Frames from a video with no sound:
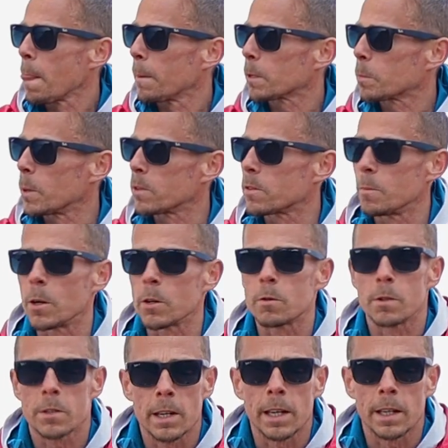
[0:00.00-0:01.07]
I suppose, the most
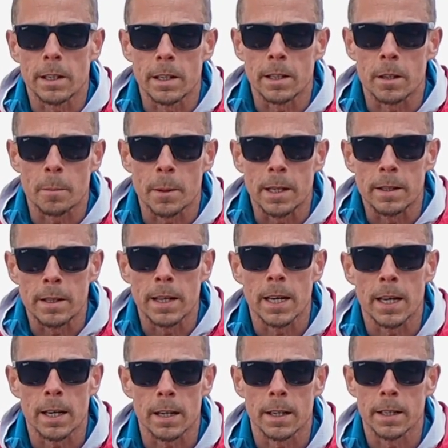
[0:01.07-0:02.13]
resilient in
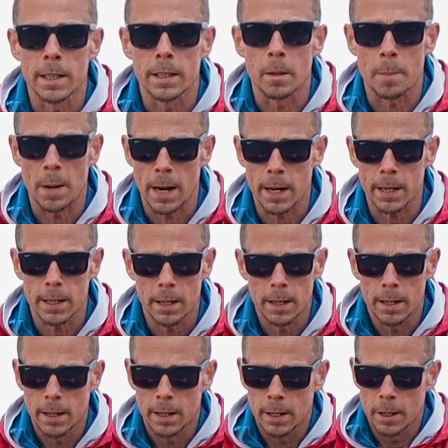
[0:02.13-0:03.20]
the bag,
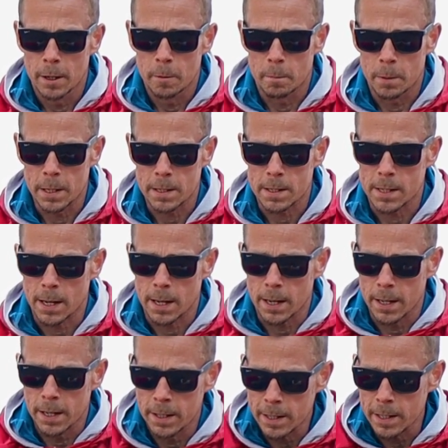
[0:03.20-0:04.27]
but
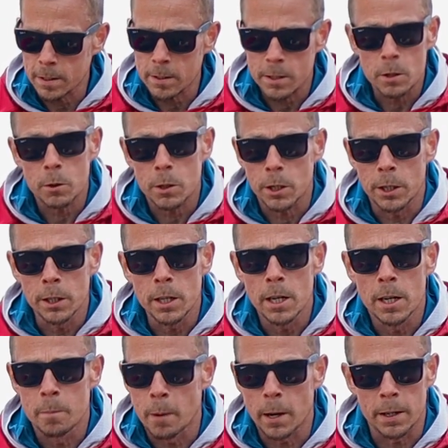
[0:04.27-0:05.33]
these are still good,
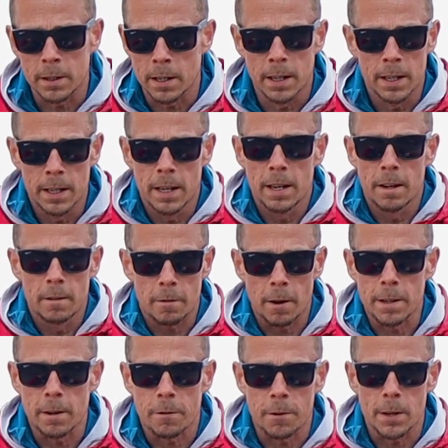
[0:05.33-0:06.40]
but
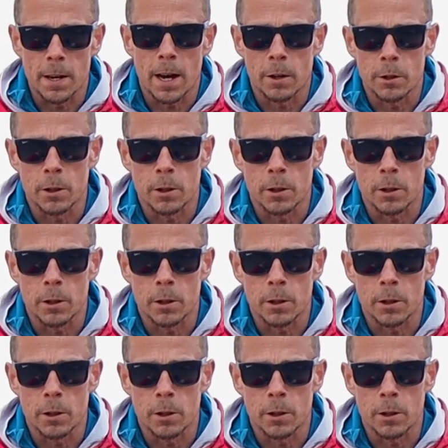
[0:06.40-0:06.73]
very different now.